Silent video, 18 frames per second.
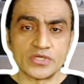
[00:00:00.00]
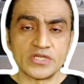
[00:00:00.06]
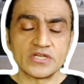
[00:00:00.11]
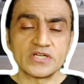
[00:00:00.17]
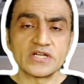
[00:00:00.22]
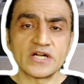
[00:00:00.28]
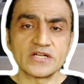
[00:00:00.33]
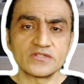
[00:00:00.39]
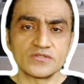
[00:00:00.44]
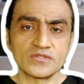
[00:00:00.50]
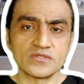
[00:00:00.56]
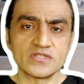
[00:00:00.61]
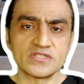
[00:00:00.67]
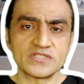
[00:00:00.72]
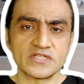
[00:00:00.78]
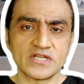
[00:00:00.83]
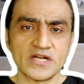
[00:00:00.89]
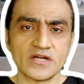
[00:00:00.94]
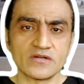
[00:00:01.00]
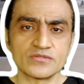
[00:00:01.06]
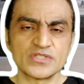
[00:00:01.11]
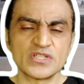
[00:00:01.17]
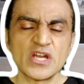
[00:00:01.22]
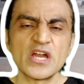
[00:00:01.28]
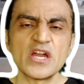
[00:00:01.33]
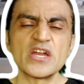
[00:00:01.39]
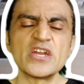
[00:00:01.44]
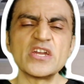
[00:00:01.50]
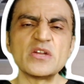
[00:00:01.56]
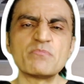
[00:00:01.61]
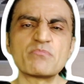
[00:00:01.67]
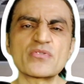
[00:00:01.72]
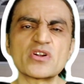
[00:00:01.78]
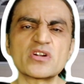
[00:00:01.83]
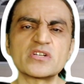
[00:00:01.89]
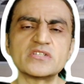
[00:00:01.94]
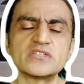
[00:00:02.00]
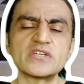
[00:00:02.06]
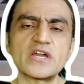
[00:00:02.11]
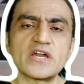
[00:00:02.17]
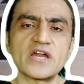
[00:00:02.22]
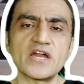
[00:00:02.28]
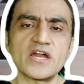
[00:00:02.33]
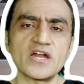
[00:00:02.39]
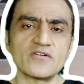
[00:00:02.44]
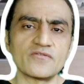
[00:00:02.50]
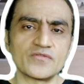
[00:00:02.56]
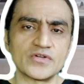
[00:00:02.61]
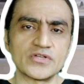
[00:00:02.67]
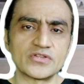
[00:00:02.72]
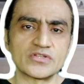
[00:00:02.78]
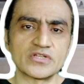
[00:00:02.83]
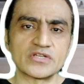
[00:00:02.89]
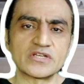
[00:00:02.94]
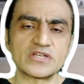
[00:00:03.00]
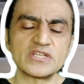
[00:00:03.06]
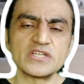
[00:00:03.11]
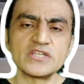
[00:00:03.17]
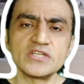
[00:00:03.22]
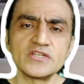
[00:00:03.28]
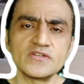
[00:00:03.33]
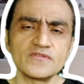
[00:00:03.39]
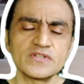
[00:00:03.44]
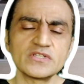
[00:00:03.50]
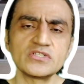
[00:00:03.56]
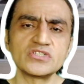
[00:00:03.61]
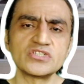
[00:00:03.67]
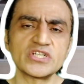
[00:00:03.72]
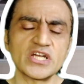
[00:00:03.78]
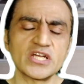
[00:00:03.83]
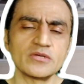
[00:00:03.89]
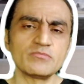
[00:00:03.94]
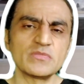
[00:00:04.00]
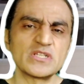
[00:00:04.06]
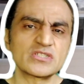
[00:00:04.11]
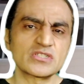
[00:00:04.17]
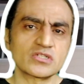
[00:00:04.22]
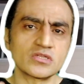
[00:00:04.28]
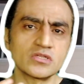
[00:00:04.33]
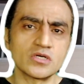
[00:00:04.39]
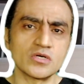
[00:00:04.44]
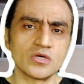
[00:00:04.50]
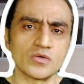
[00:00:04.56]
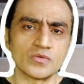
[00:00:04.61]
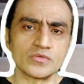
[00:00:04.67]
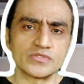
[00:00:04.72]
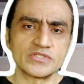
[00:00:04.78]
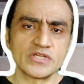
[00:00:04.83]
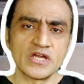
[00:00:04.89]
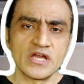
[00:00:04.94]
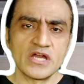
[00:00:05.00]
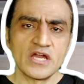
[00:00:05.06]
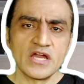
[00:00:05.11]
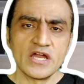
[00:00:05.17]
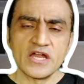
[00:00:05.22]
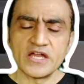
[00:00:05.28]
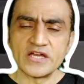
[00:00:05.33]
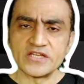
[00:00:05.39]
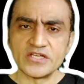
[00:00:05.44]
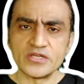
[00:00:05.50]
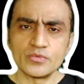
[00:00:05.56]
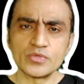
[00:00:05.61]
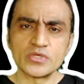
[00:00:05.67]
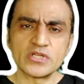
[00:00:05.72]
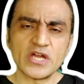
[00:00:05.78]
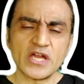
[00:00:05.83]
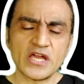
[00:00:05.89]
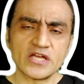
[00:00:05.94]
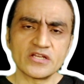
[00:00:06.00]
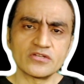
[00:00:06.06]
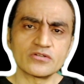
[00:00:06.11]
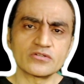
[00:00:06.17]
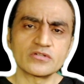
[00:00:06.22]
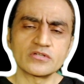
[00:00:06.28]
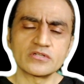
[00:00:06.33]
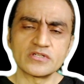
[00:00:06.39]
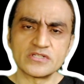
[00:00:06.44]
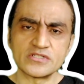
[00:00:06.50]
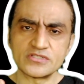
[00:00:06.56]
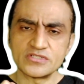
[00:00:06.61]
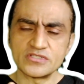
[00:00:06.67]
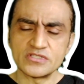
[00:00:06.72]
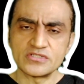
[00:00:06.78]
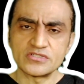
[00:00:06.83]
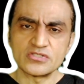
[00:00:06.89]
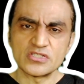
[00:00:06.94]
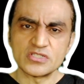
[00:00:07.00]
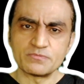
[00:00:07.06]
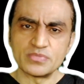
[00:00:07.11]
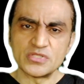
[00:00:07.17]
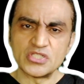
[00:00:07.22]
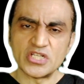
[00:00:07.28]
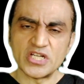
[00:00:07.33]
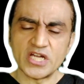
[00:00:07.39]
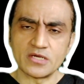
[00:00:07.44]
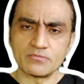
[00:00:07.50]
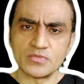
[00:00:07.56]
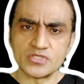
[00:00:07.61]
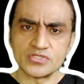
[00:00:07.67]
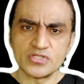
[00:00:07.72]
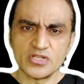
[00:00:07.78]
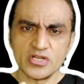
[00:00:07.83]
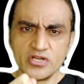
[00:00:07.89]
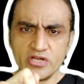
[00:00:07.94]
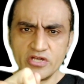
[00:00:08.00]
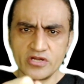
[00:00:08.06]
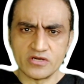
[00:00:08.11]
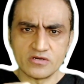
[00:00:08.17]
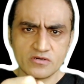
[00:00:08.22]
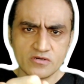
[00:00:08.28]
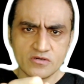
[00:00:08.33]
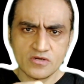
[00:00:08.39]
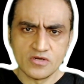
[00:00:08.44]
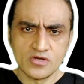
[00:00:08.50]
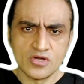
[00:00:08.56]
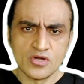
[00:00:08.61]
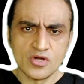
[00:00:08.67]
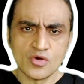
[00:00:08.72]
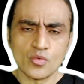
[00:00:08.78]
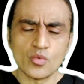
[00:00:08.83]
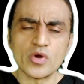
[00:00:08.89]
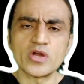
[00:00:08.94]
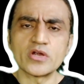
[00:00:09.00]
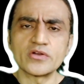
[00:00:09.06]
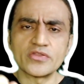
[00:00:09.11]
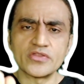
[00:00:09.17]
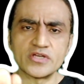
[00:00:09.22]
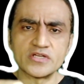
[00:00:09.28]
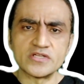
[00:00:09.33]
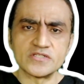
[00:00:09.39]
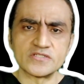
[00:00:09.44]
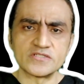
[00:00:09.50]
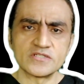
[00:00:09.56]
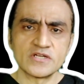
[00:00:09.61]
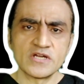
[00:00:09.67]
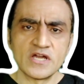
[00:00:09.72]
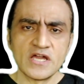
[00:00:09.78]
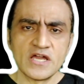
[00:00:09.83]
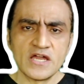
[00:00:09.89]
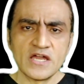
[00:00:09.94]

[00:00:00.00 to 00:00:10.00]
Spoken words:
when he got to his house, he burned everything, even Jayme's clothes. And he would hand her his sister's pajamas. Here, wear these.